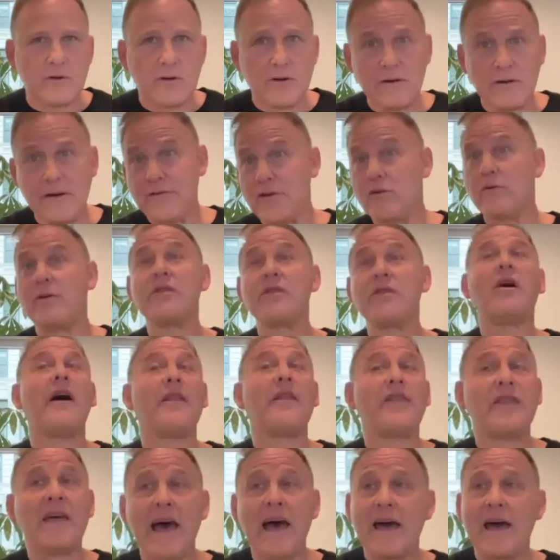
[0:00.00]
or if you had
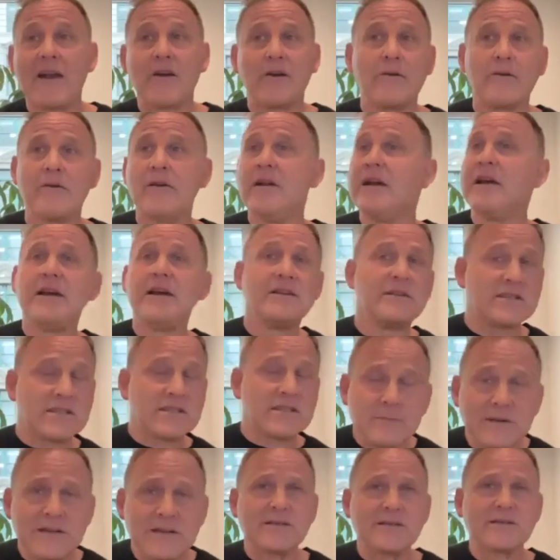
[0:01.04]
thought that or
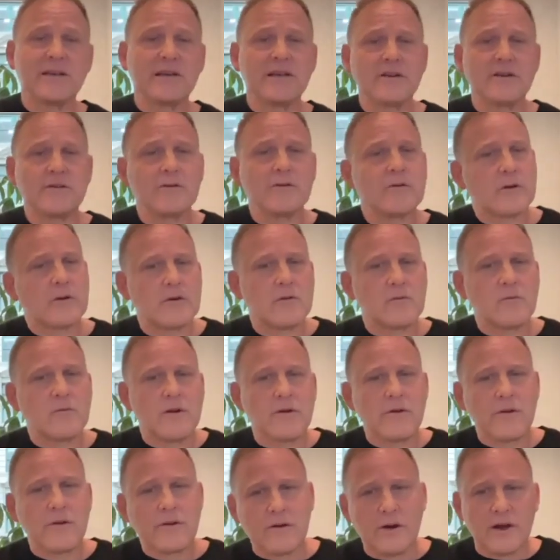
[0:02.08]
dismissed it, or
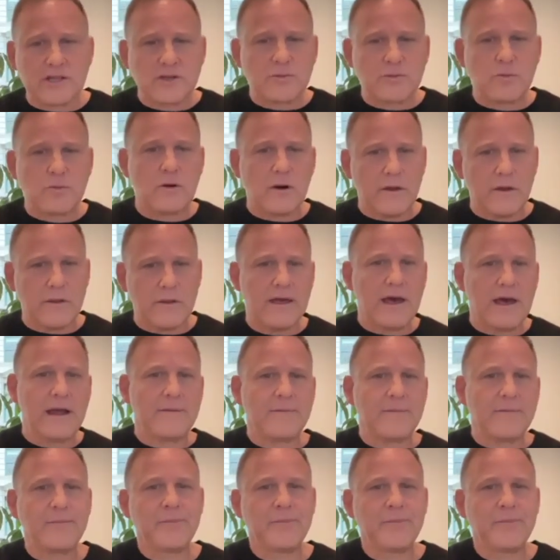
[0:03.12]
what your thoughts were on that.